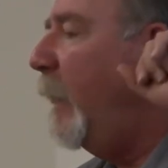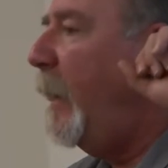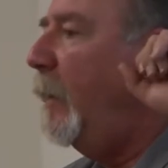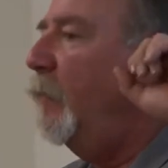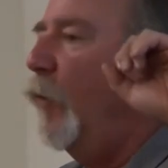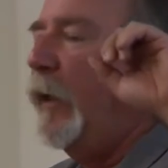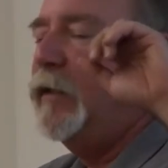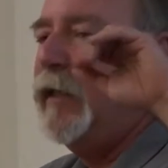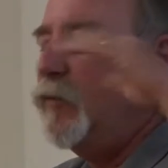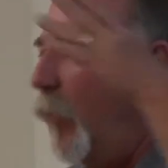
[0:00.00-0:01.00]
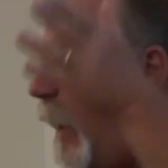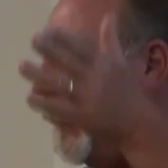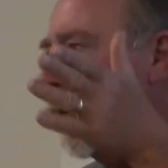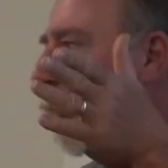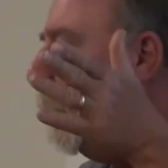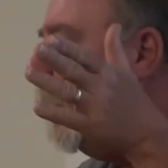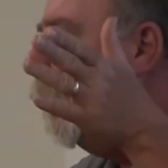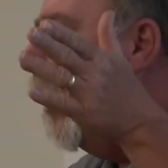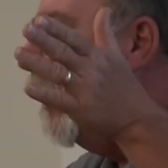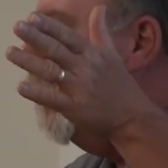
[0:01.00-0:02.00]
And when it says wet, you don't need
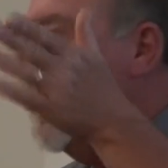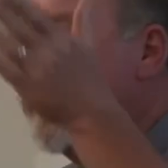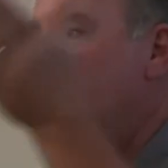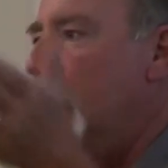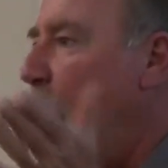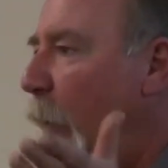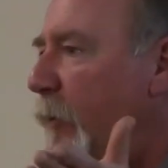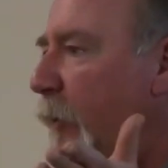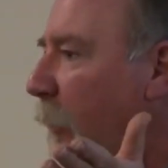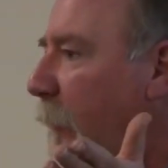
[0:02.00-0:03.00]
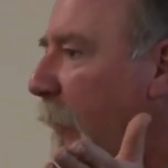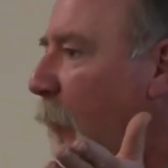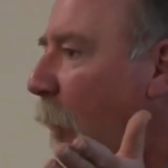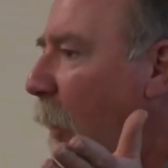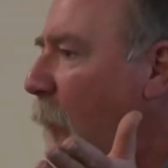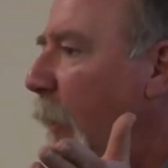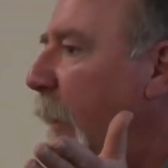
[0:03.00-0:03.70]
to water. When it says moist, you don't need to water.